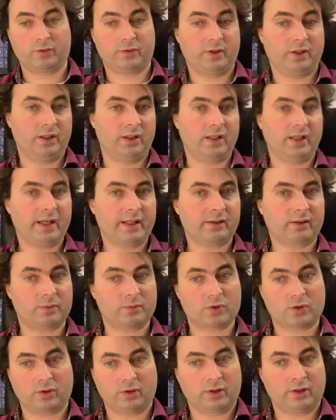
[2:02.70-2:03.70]
the
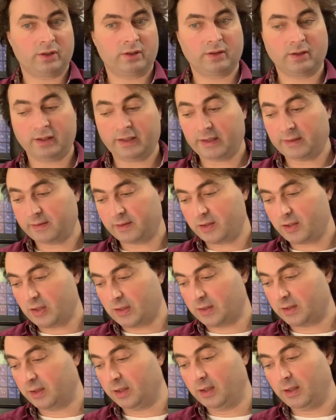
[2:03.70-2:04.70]
atoms on a
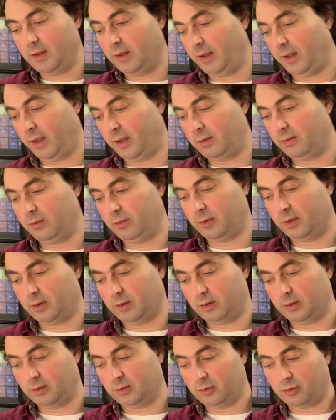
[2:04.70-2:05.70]
lattice, and
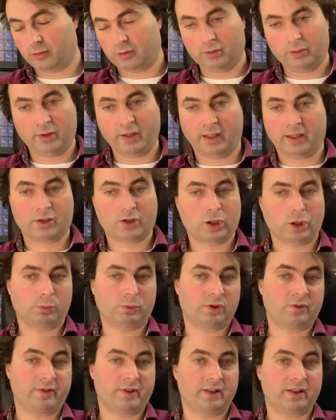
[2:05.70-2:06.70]
where Drude and
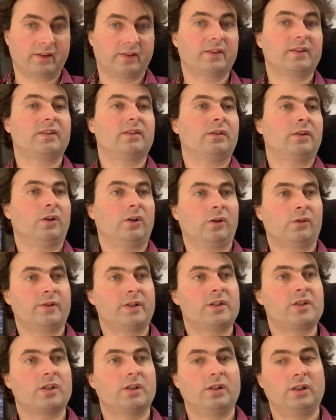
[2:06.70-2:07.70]
Sommerfeld
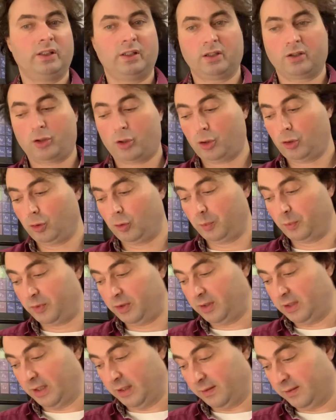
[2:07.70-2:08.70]
originally assumed
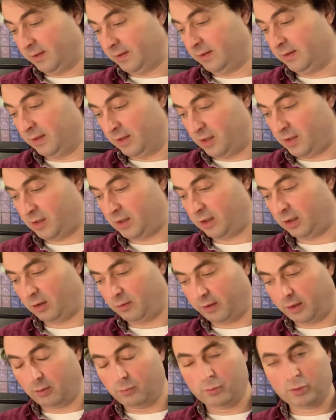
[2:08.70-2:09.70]
that the
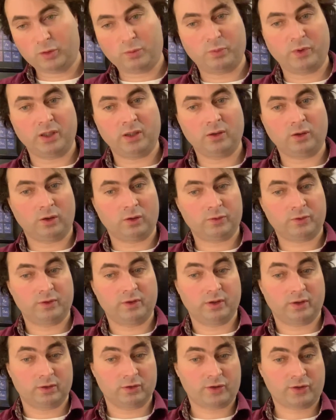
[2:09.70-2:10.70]
scattering would be of
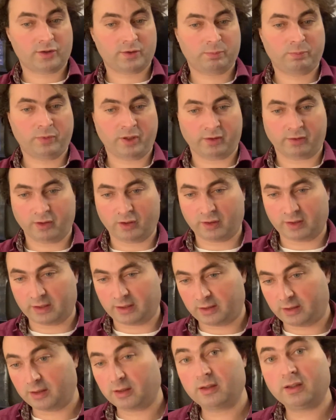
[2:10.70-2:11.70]
those
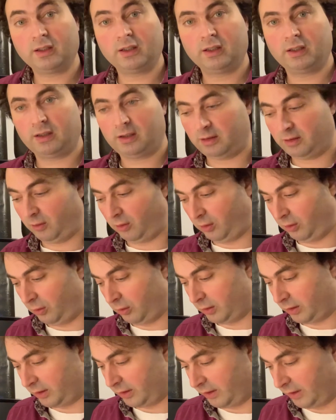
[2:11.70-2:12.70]
periodic
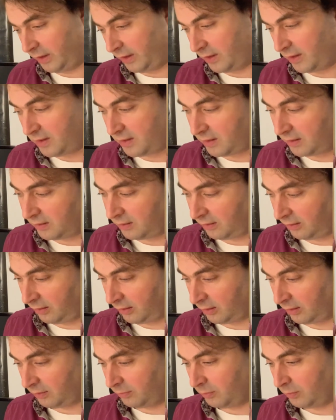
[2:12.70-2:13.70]
organized
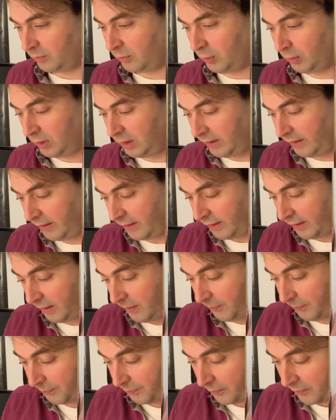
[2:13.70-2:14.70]

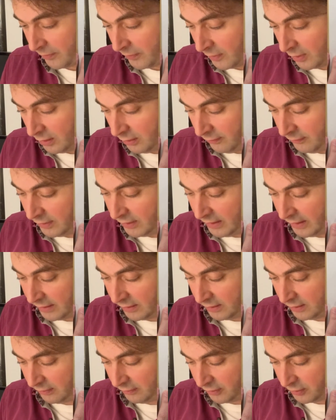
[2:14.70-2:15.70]
nuclei. We then
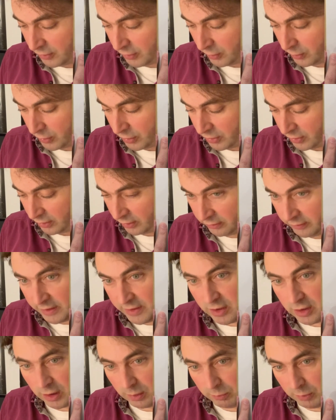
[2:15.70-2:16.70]
introduced a
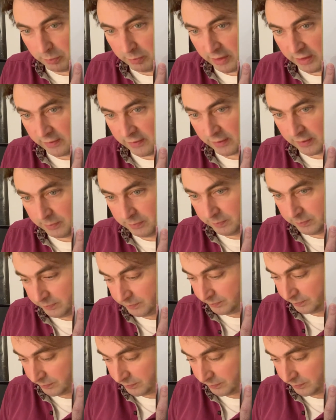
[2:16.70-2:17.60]
crystal momentum